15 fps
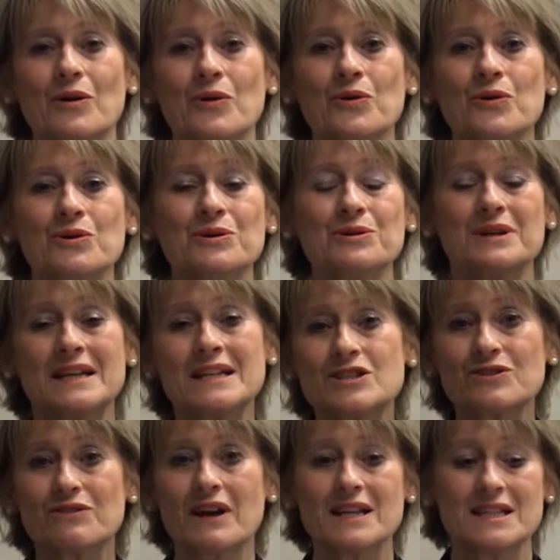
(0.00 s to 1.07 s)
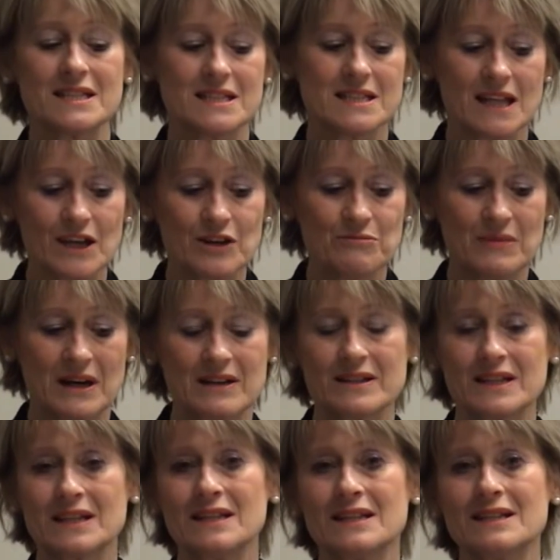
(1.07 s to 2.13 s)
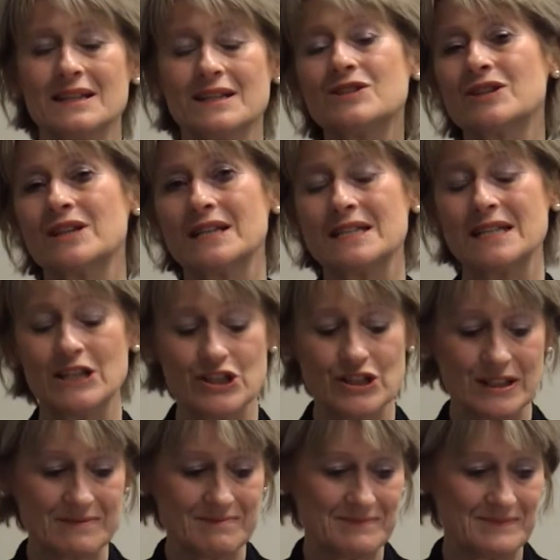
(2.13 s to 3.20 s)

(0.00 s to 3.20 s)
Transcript: or who integrated Te Reo Māori into their teaching.